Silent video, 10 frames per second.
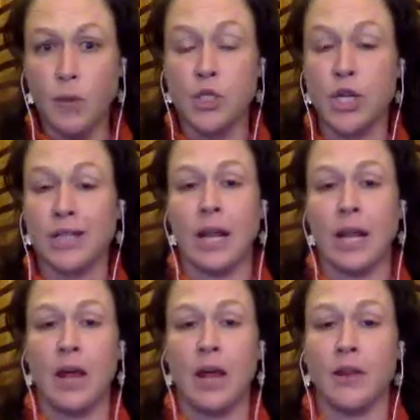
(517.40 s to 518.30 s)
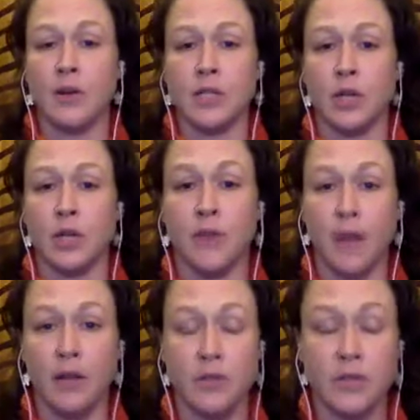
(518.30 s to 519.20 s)
projecting ethnocentric
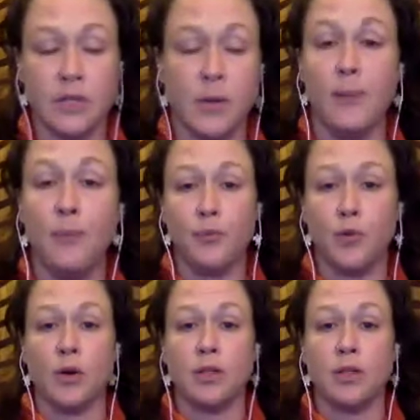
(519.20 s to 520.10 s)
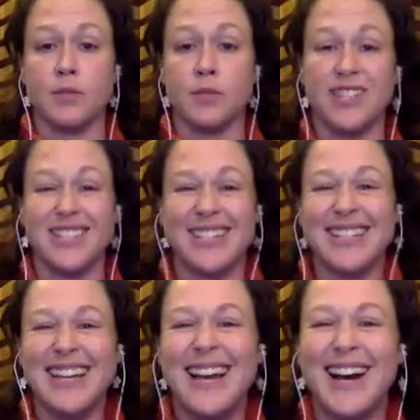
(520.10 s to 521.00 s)
values as well, or assumptions,
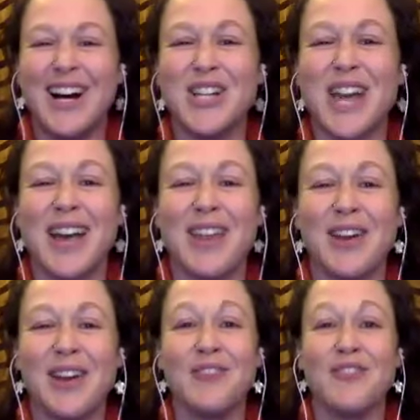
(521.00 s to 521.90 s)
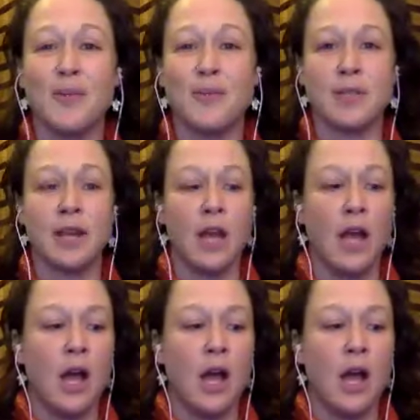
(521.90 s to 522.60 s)
onto other life forms.